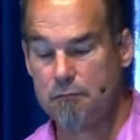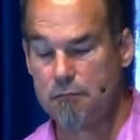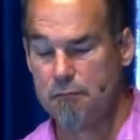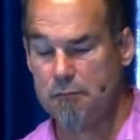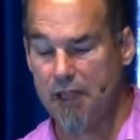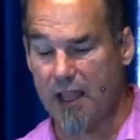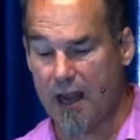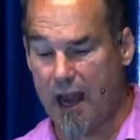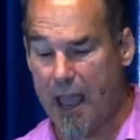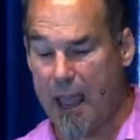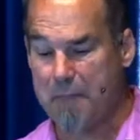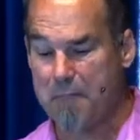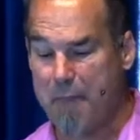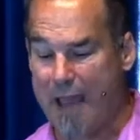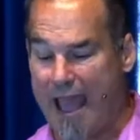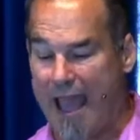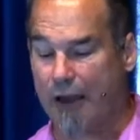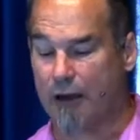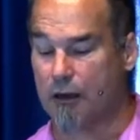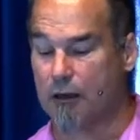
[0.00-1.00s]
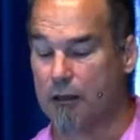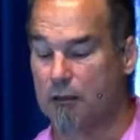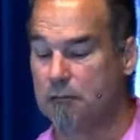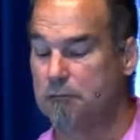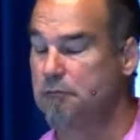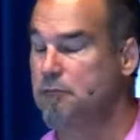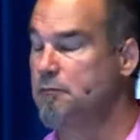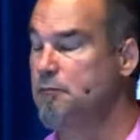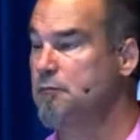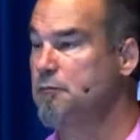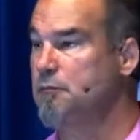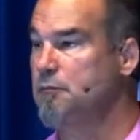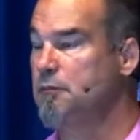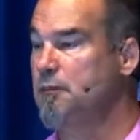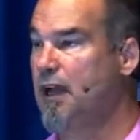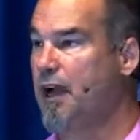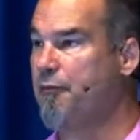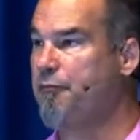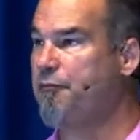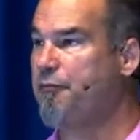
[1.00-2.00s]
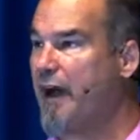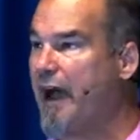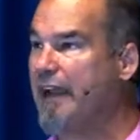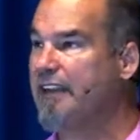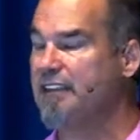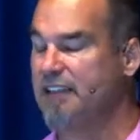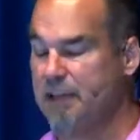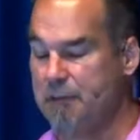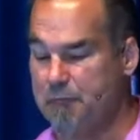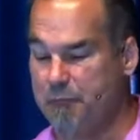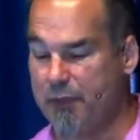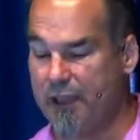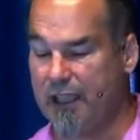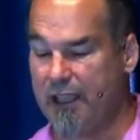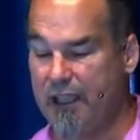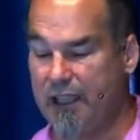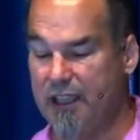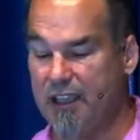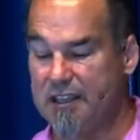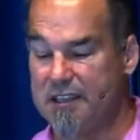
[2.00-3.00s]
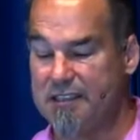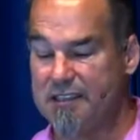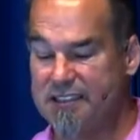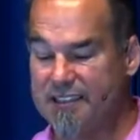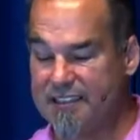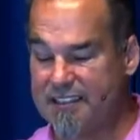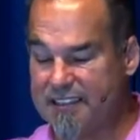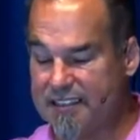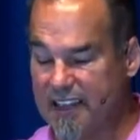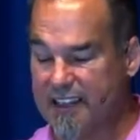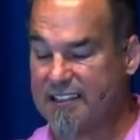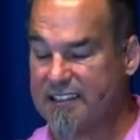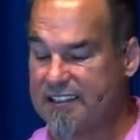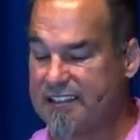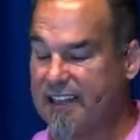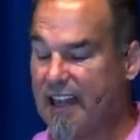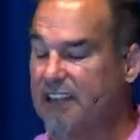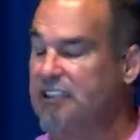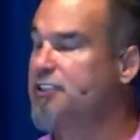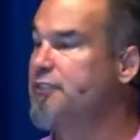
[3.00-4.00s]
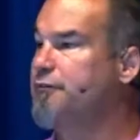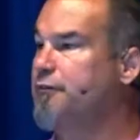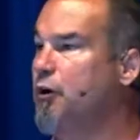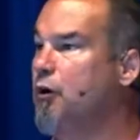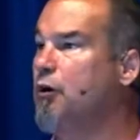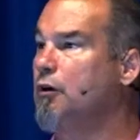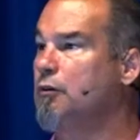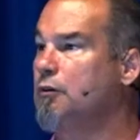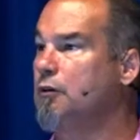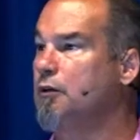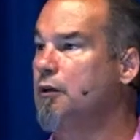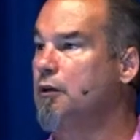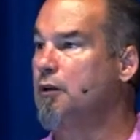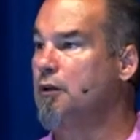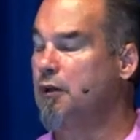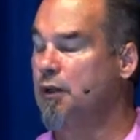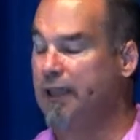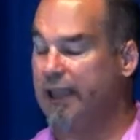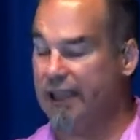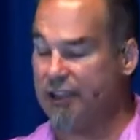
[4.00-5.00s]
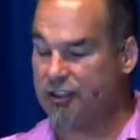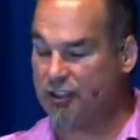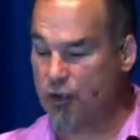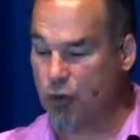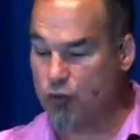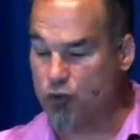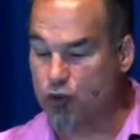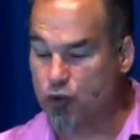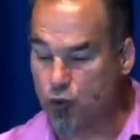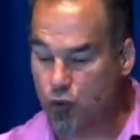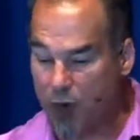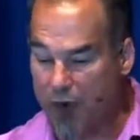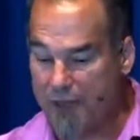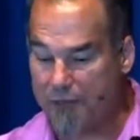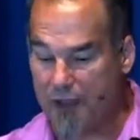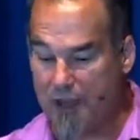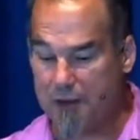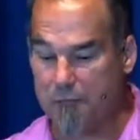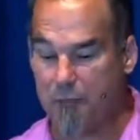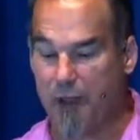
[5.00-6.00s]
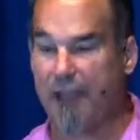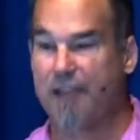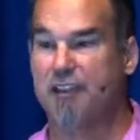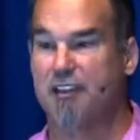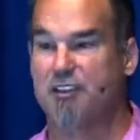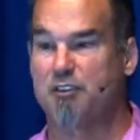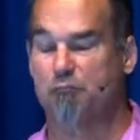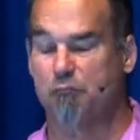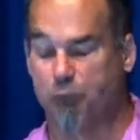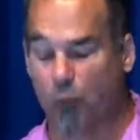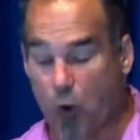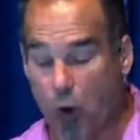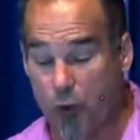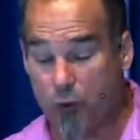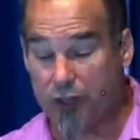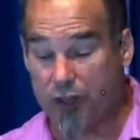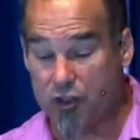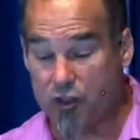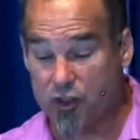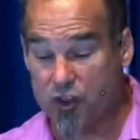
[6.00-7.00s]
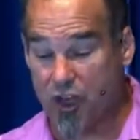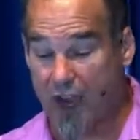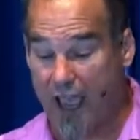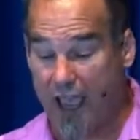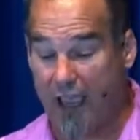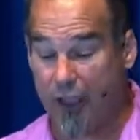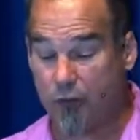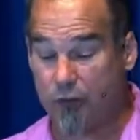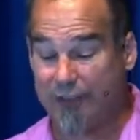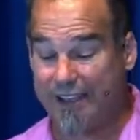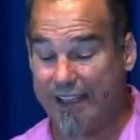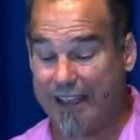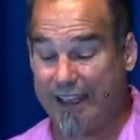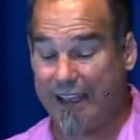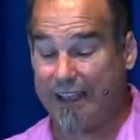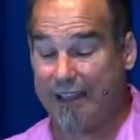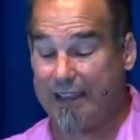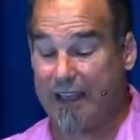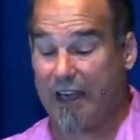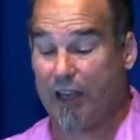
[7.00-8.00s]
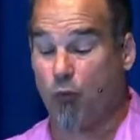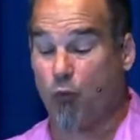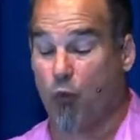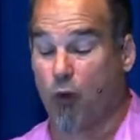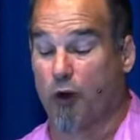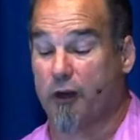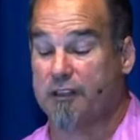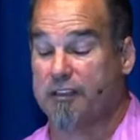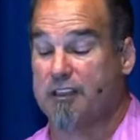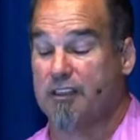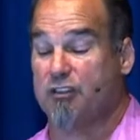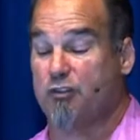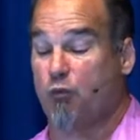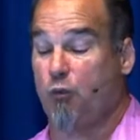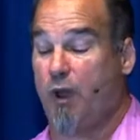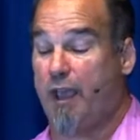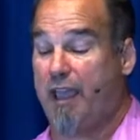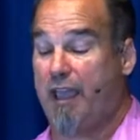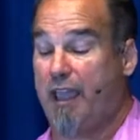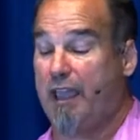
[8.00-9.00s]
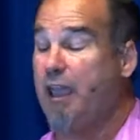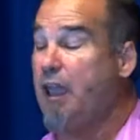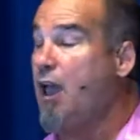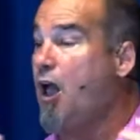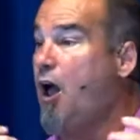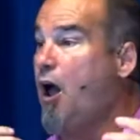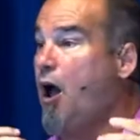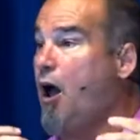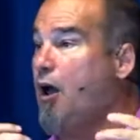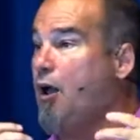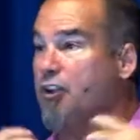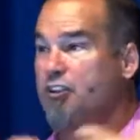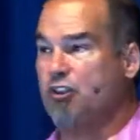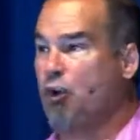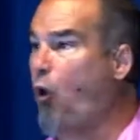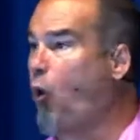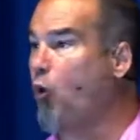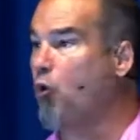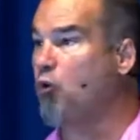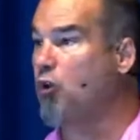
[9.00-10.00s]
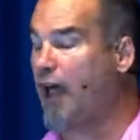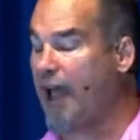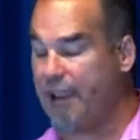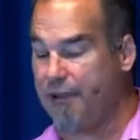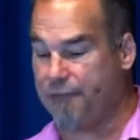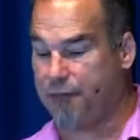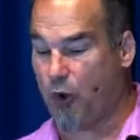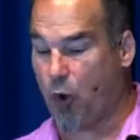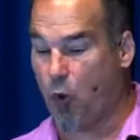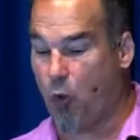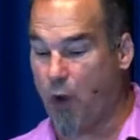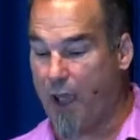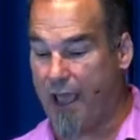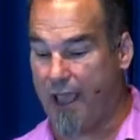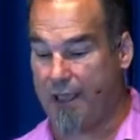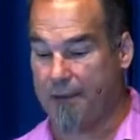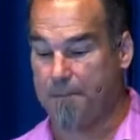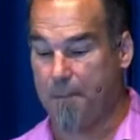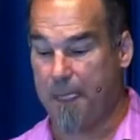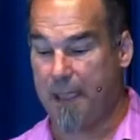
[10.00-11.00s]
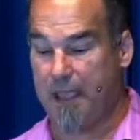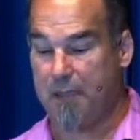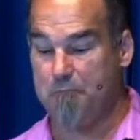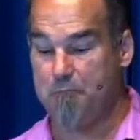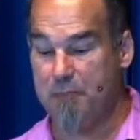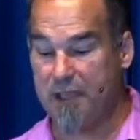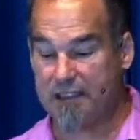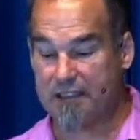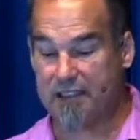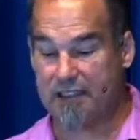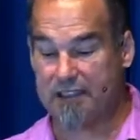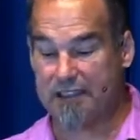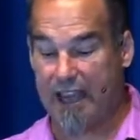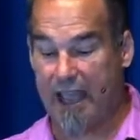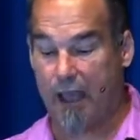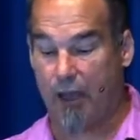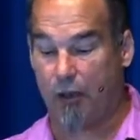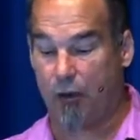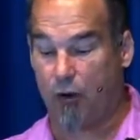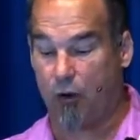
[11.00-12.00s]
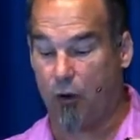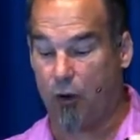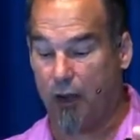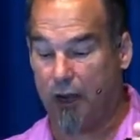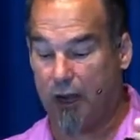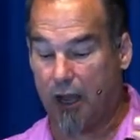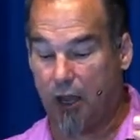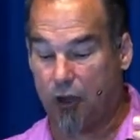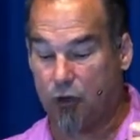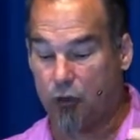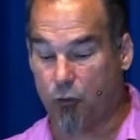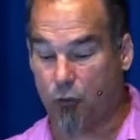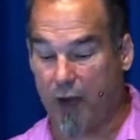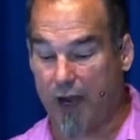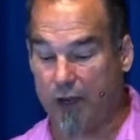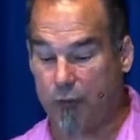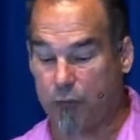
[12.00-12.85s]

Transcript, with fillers: that I matter. I'll finally be successful. He's so driven by this broken child need that he works his way, uh, his whole life away. He misses out on a great